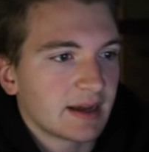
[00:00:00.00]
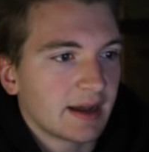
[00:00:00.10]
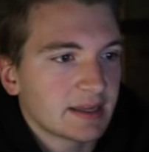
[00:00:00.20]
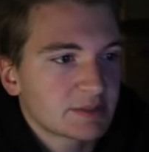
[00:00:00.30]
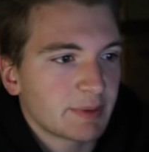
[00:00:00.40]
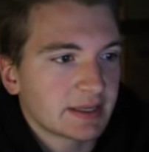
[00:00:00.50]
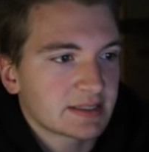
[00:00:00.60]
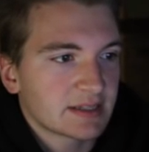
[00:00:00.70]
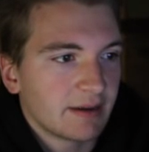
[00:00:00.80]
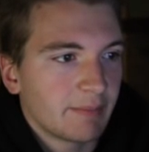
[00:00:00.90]
I
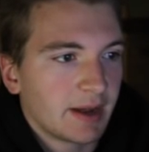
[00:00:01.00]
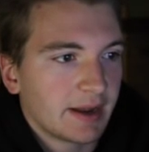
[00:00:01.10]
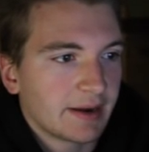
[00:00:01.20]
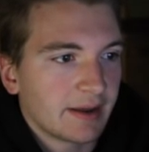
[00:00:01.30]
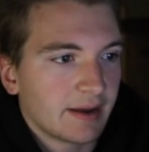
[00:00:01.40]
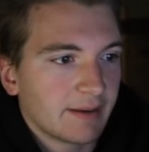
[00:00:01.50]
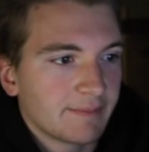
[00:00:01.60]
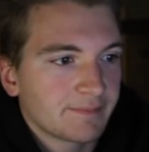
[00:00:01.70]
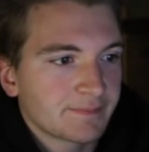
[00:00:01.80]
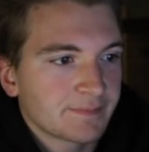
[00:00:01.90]
spent some on, uh,
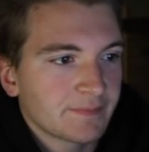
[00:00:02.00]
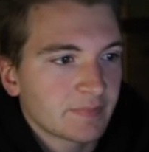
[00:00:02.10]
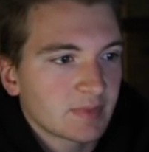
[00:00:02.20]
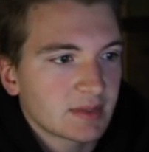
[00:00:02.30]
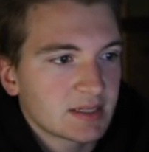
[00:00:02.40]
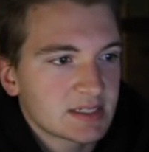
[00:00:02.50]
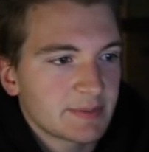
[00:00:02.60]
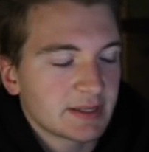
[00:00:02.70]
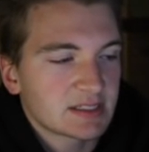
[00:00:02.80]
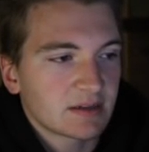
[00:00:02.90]

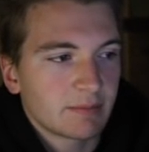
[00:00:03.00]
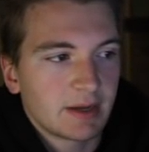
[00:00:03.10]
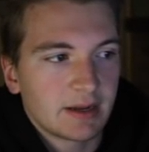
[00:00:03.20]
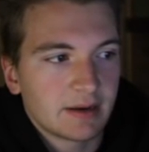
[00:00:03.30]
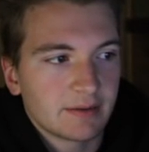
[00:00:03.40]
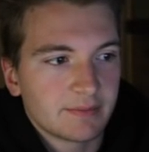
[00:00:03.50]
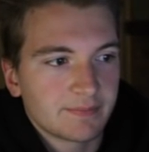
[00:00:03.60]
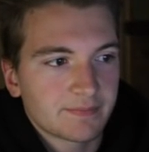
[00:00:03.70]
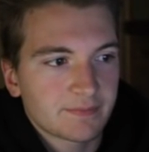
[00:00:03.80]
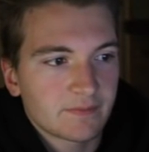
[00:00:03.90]
spent some
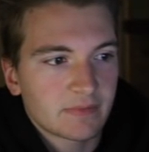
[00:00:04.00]
on